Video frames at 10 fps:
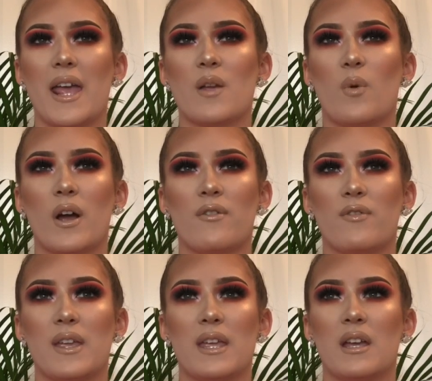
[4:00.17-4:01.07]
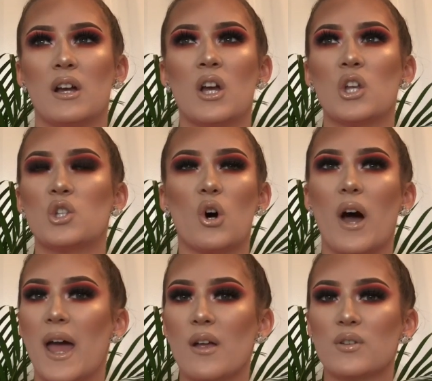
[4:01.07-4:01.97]

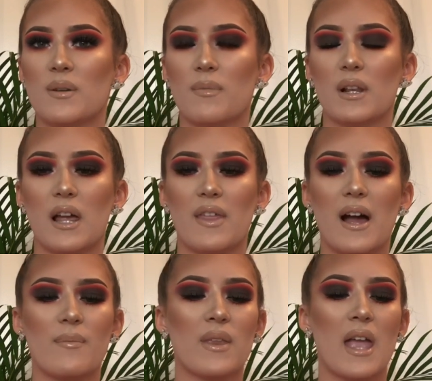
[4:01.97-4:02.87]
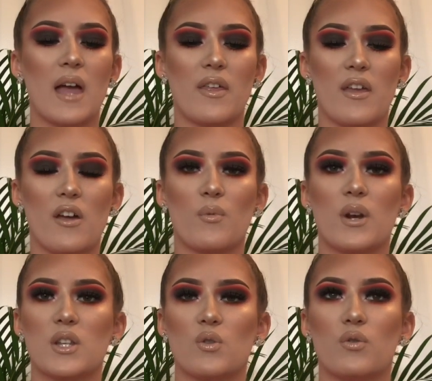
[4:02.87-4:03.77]
AYV.A or something like that, and then the other
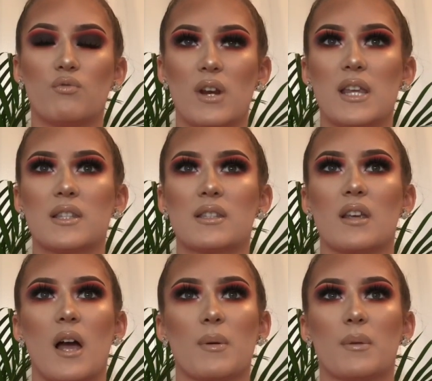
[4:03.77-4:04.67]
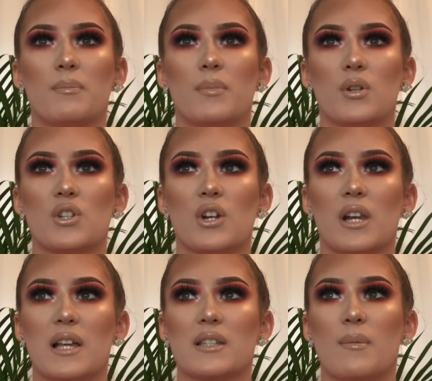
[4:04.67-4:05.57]
one is called Reese. I'm gonna butcher her
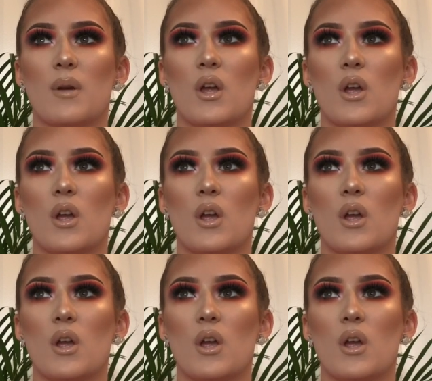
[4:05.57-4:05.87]
last name.